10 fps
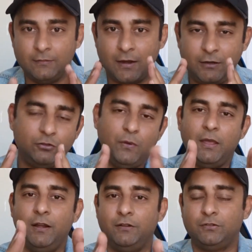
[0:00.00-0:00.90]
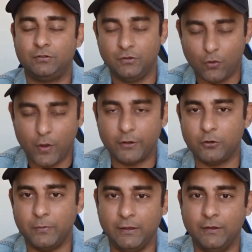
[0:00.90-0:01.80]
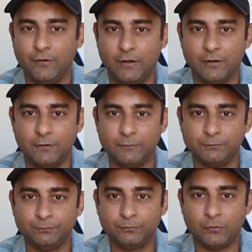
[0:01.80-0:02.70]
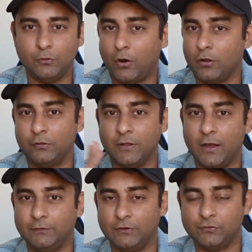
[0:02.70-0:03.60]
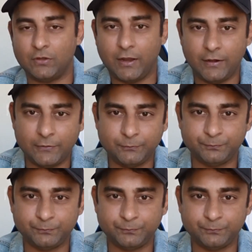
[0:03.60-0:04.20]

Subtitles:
That is where it's going to be greener, not on the other side.